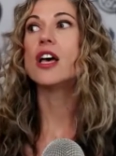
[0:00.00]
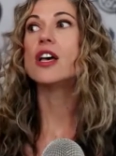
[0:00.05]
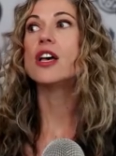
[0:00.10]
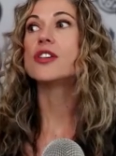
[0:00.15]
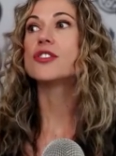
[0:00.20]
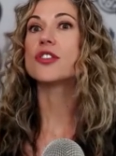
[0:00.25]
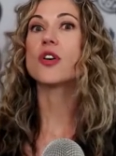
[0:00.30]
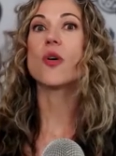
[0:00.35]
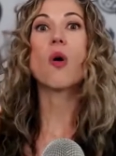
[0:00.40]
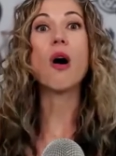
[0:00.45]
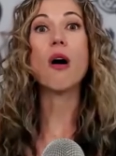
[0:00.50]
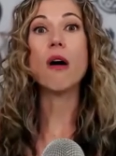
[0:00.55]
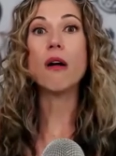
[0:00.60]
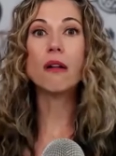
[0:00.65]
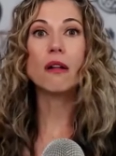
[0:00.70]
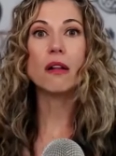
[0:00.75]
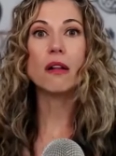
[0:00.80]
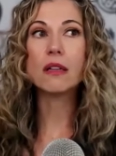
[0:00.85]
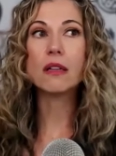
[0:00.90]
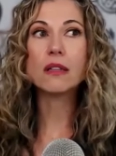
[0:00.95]
So,
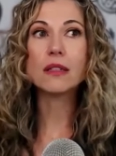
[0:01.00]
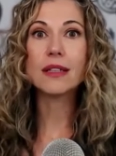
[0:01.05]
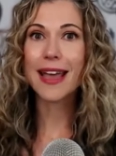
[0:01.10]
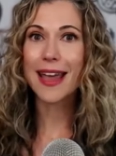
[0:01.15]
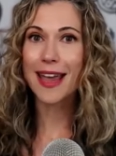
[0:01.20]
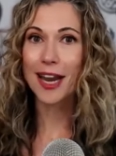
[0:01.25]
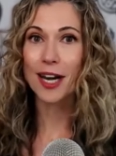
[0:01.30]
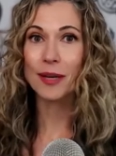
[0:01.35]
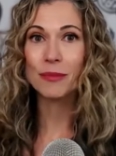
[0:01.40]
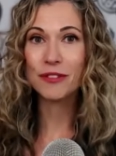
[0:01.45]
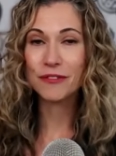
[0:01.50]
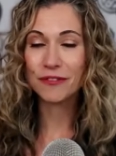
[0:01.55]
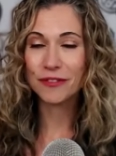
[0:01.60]
all animal